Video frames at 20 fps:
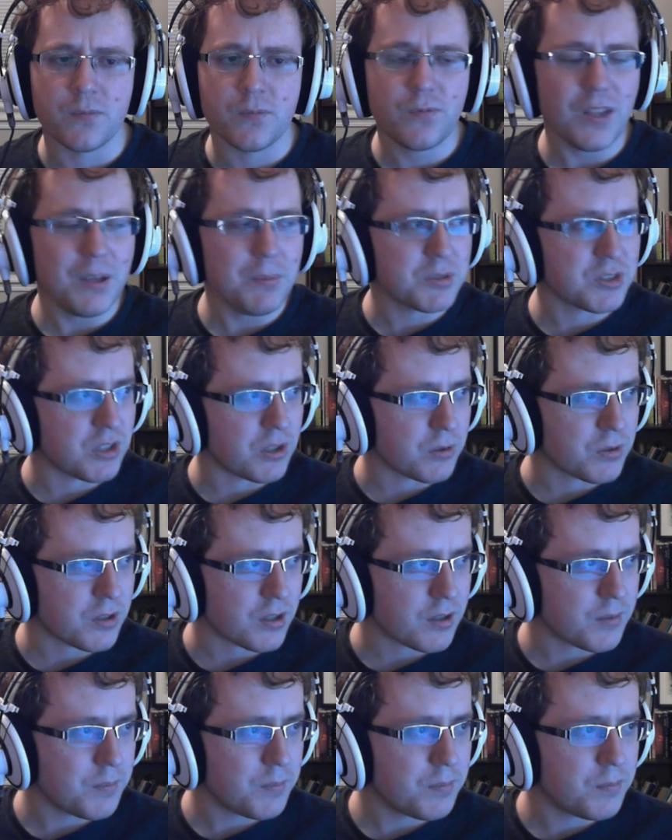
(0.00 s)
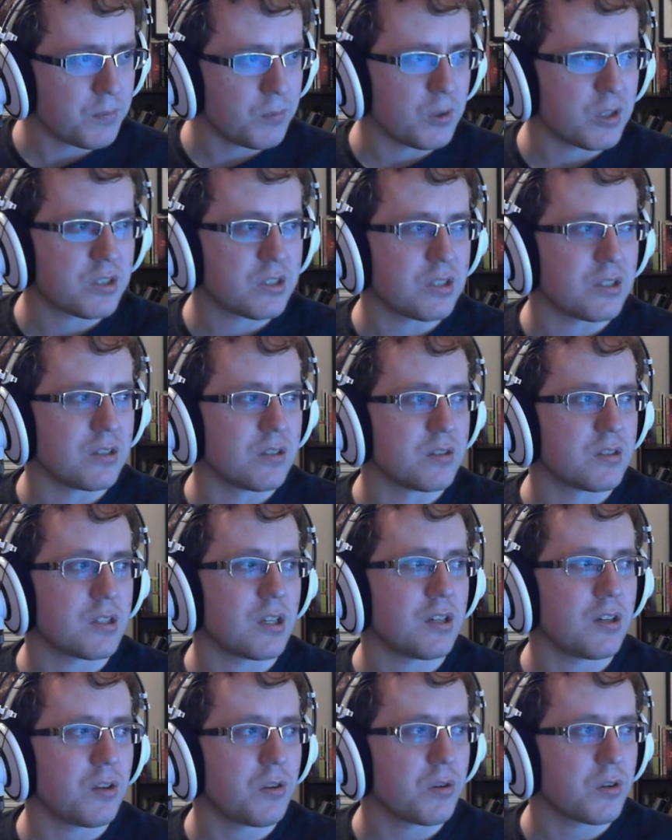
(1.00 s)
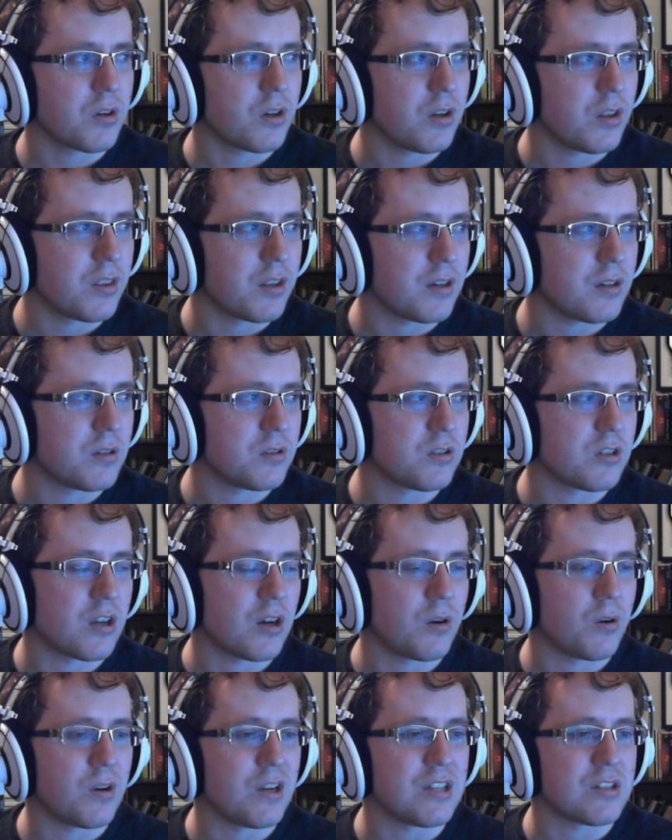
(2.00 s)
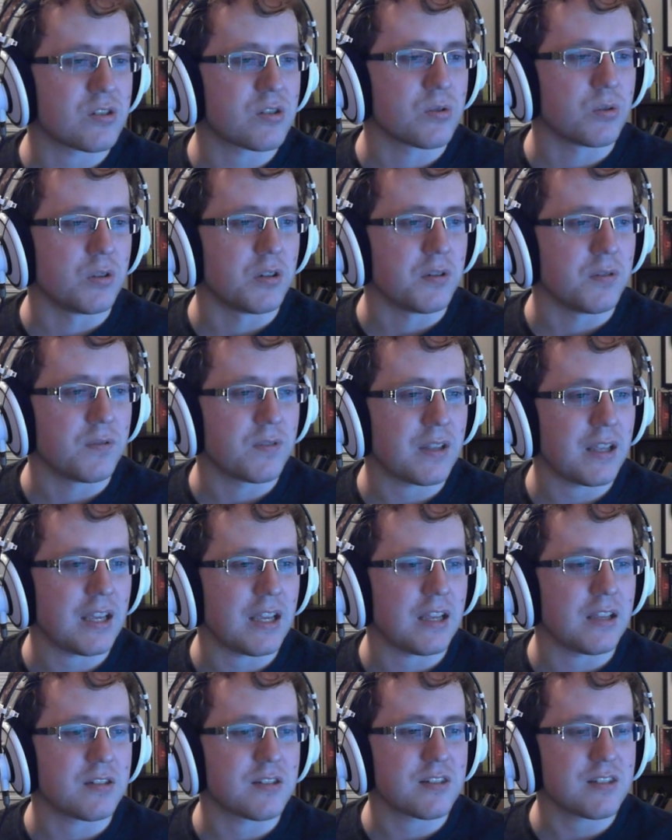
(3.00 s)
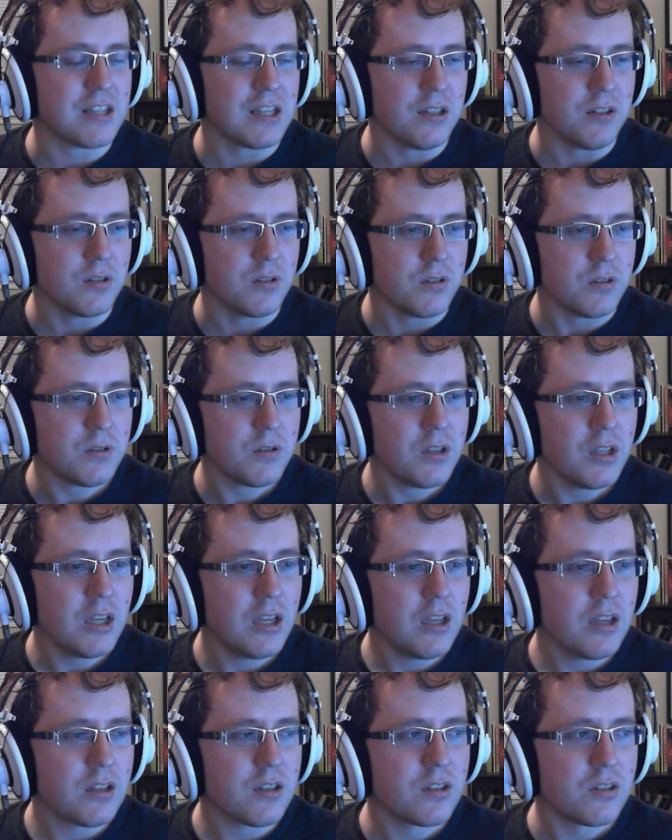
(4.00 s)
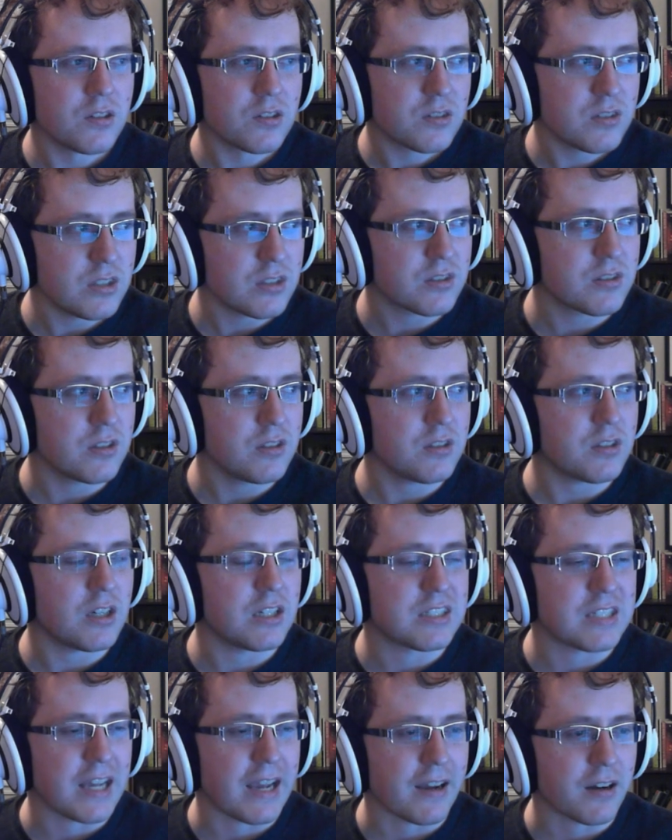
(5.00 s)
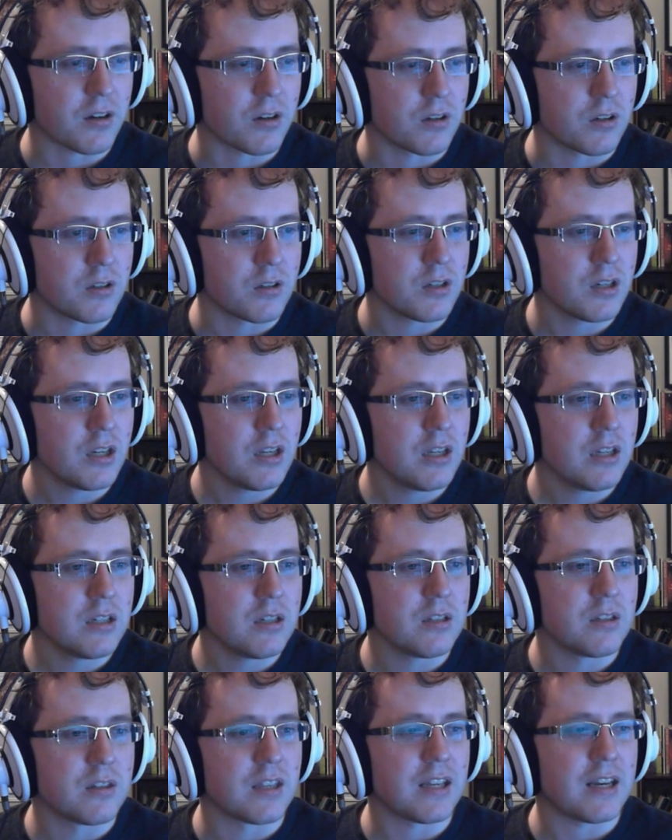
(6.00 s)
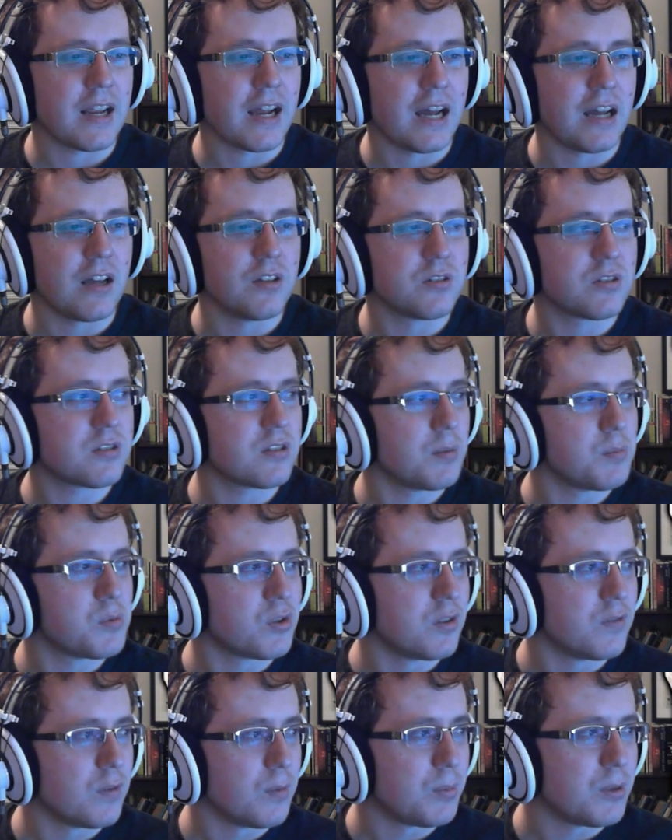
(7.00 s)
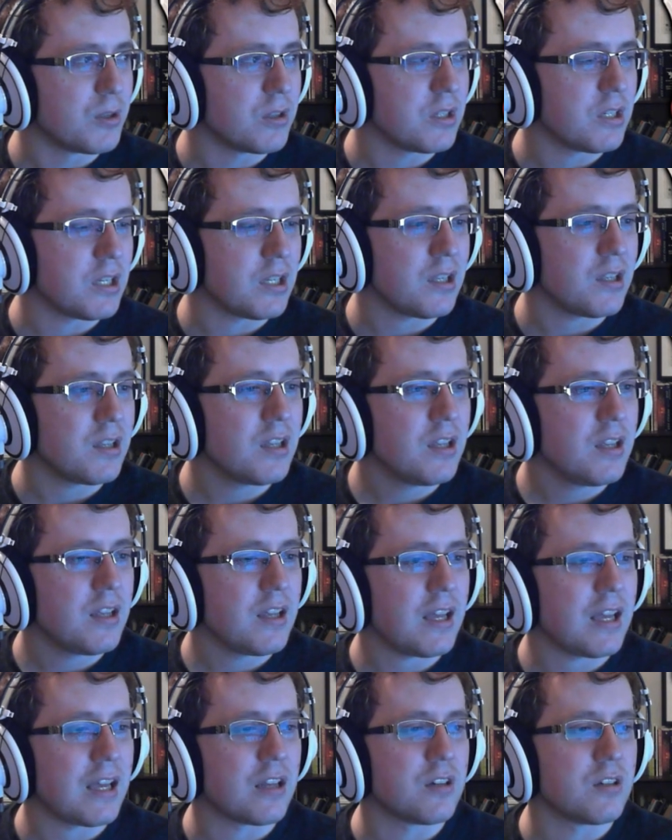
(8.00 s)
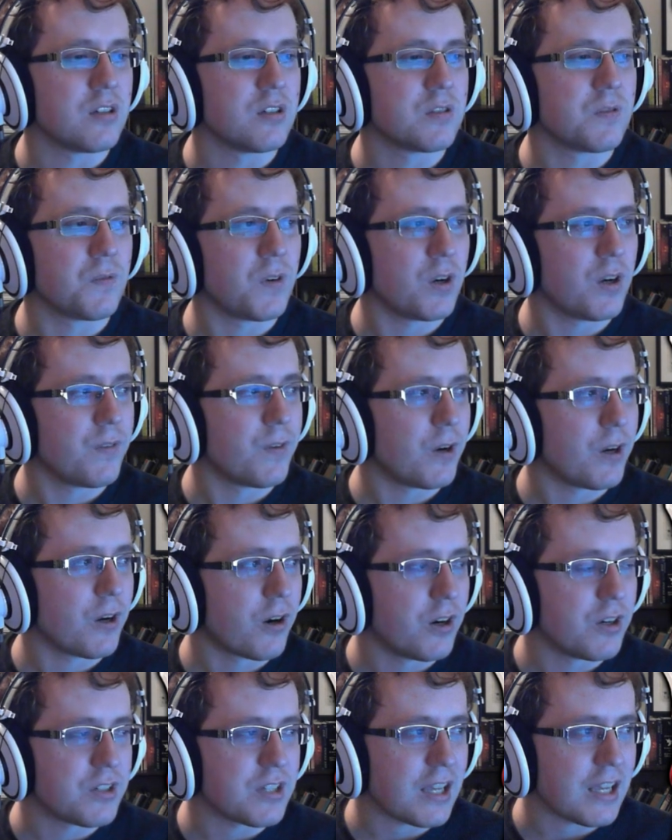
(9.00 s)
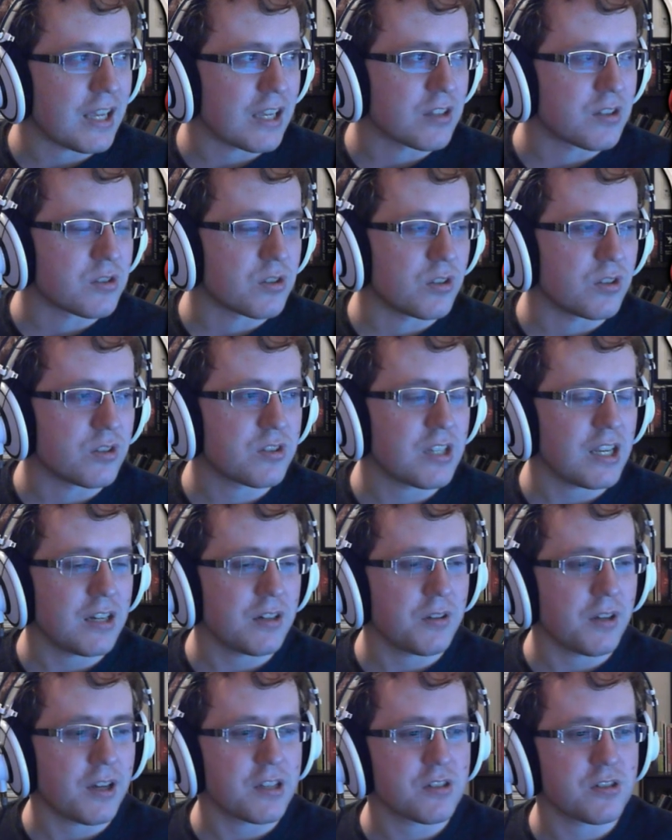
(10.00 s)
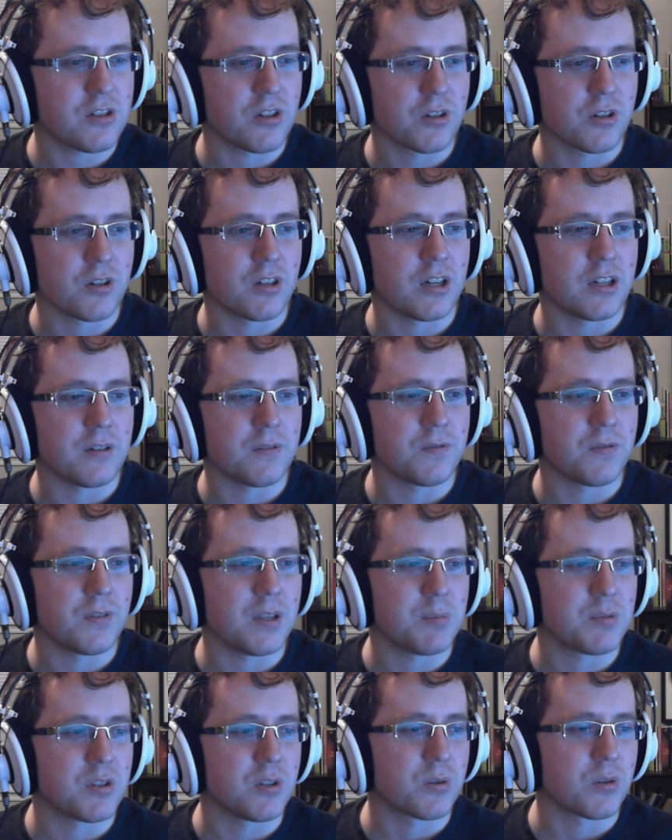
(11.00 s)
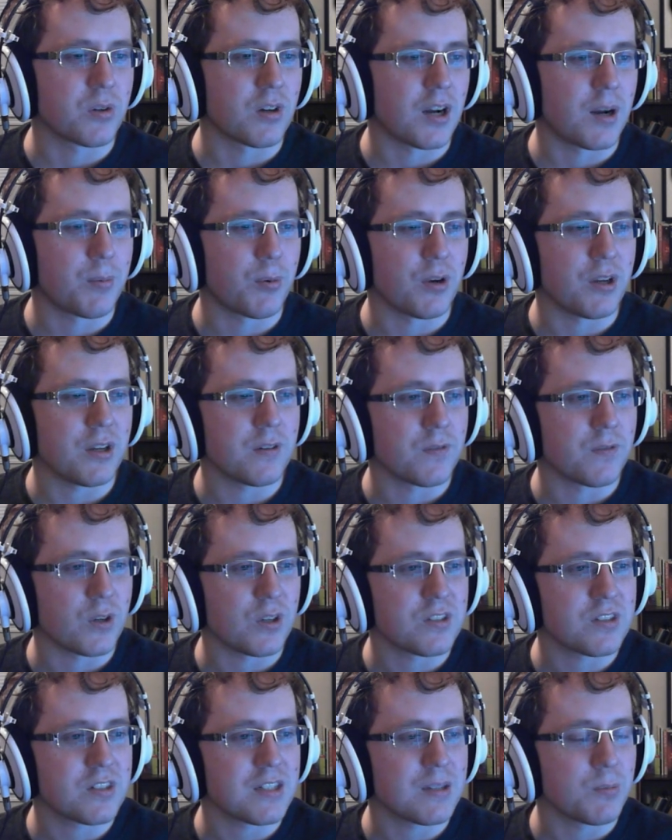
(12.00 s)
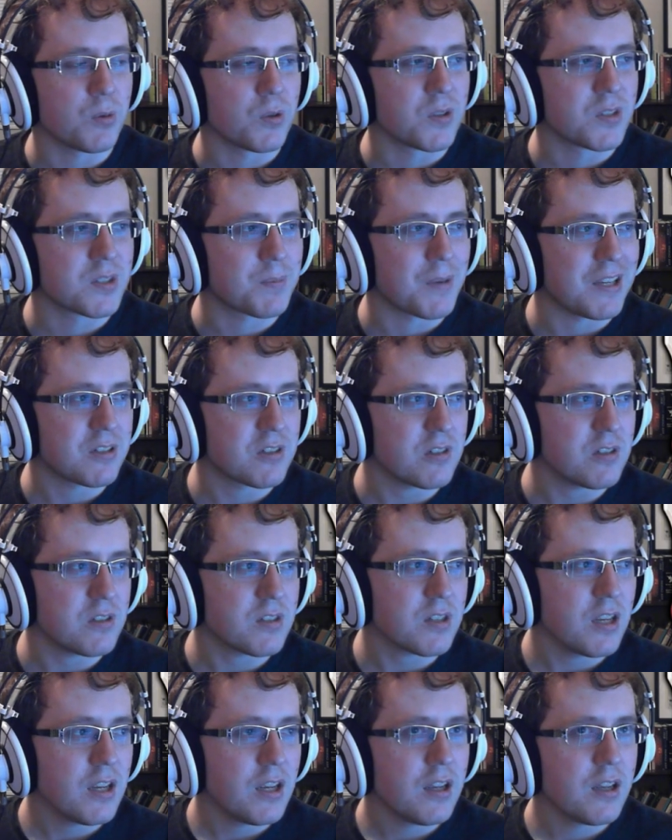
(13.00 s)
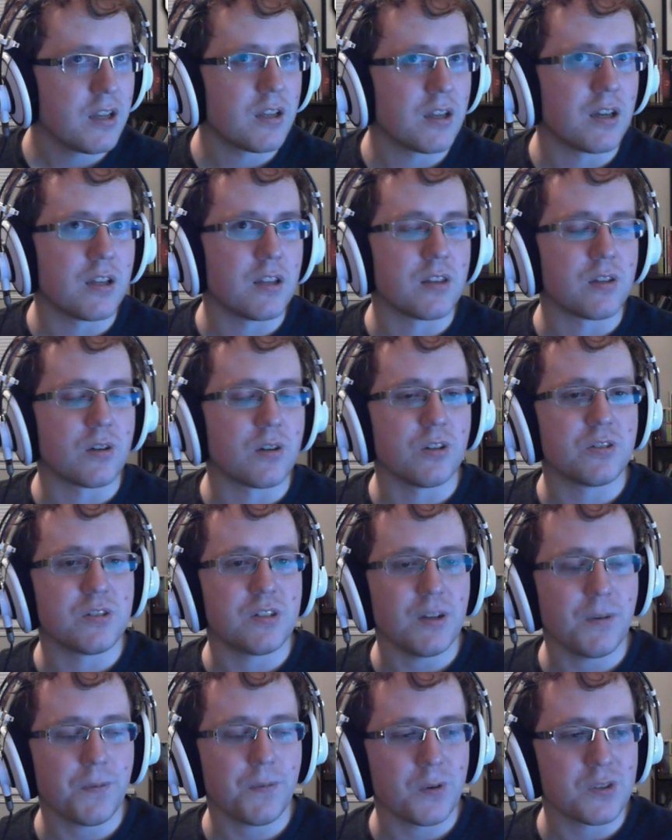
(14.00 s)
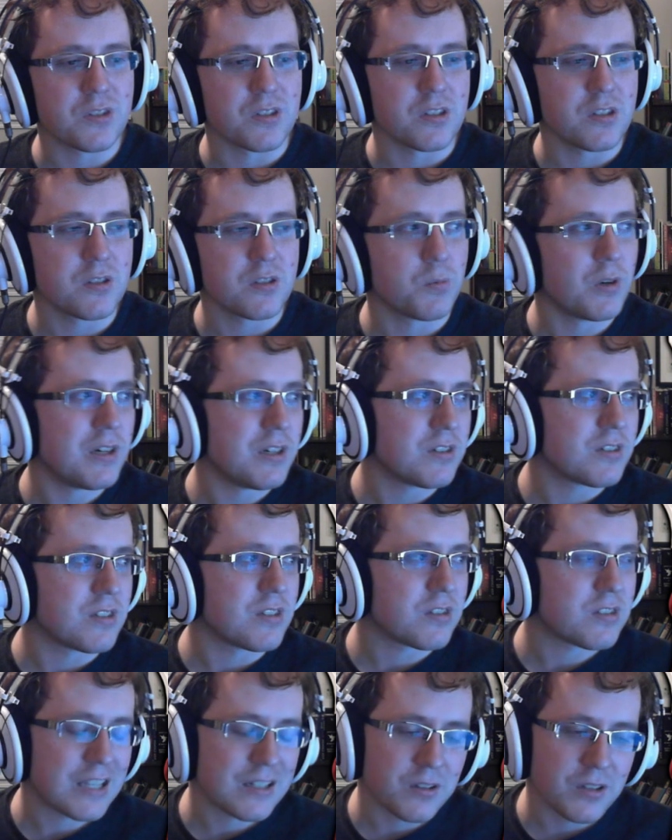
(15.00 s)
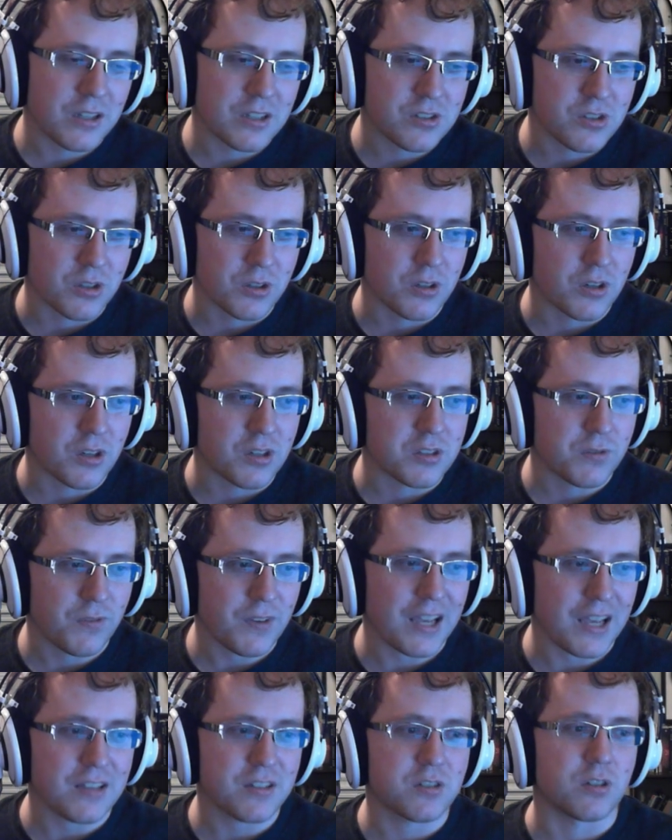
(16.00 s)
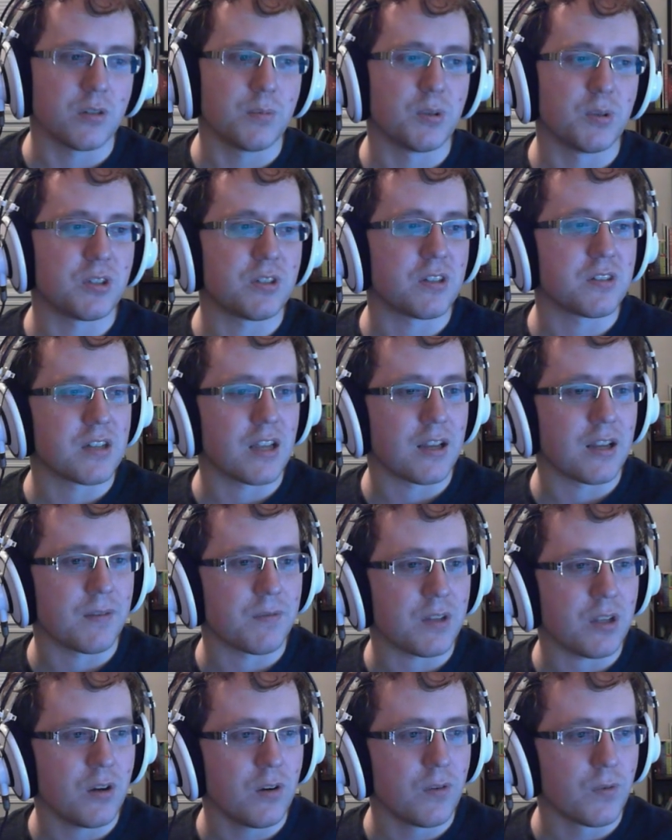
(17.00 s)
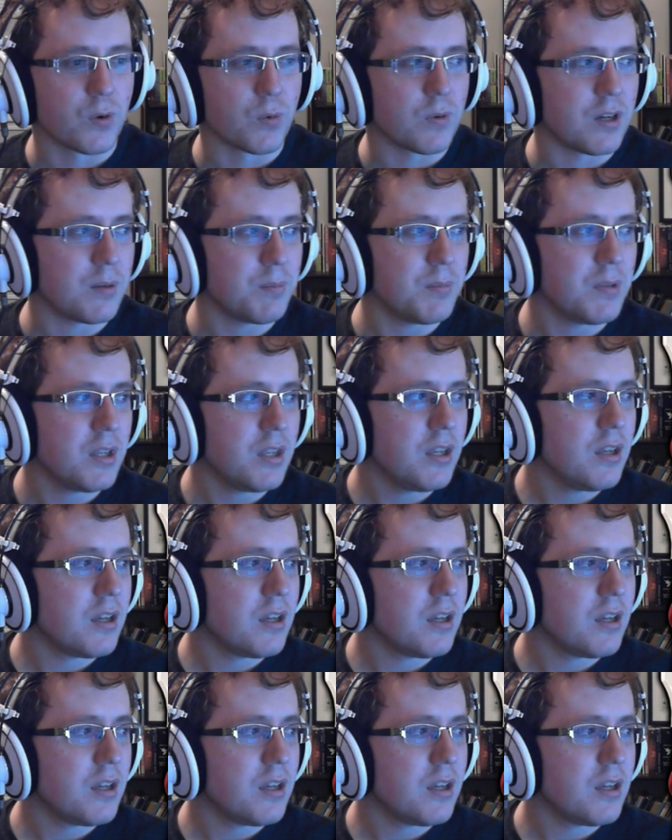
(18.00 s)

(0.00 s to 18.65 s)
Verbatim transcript: Flamestoker, which is another card that generates sort of a single consistent attacker that has some sort of ability and is very, very hard to answer. Sandglass Juggernaut and Flamestoker operate in very similar spaces. There is differences. One is that Sandglass Juggernaut is faster, but does not have the Overwhelm.